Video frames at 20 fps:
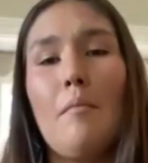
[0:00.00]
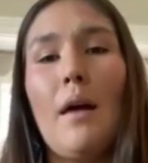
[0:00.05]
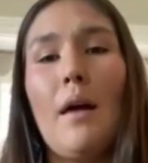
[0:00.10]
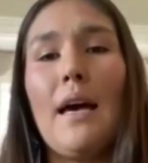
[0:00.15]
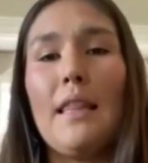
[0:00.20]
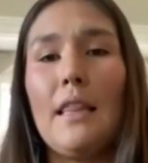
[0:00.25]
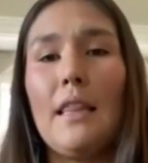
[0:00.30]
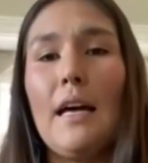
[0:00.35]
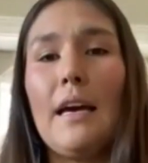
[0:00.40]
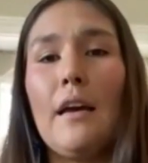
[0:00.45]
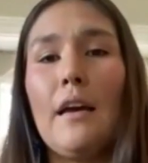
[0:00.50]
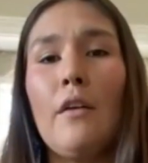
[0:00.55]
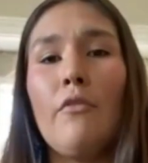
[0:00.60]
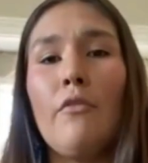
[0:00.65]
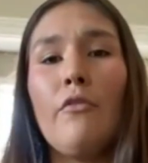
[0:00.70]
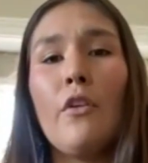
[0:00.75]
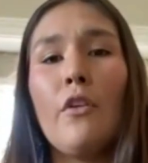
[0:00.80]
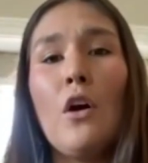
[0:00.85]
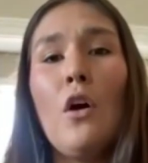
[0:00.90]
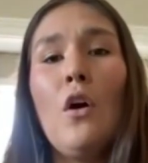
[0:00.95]
in my
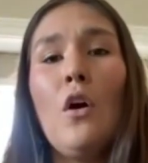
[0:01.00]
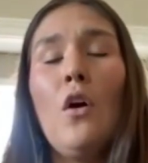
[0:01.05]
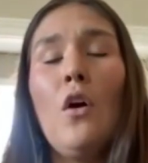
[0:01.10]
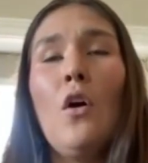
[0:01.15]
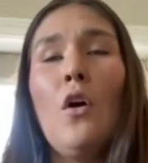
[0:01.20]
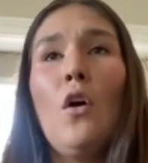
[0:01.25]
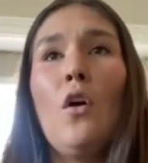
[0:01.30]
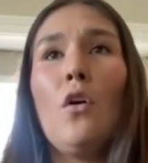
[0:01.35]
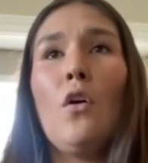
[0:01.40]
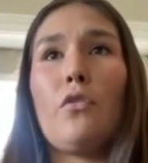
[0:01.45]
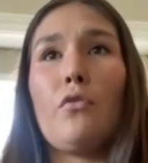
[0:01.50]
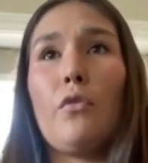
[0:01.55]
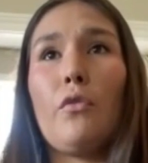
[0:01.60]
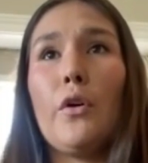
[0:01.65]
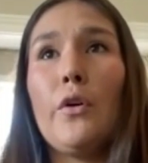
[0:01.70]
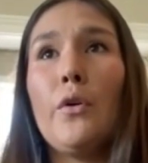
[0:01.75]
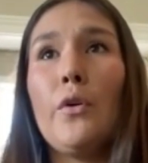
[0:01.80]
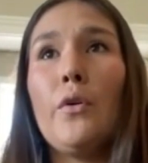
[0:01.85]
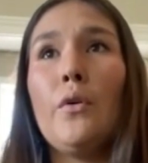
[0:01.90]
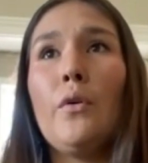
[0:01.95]
life
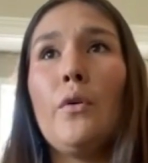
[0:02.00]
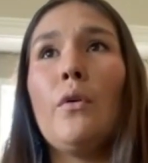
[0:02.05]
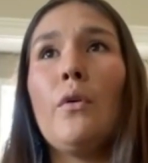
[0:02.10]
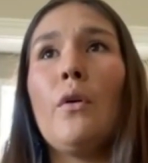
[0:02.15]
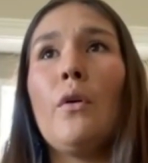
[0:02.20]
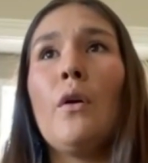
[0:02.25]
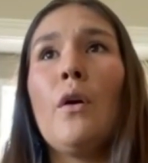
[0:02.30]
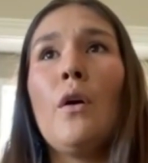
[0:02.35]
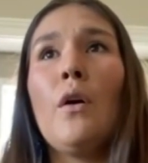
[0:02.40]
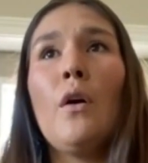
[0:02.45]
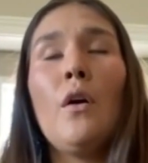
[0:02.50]
through,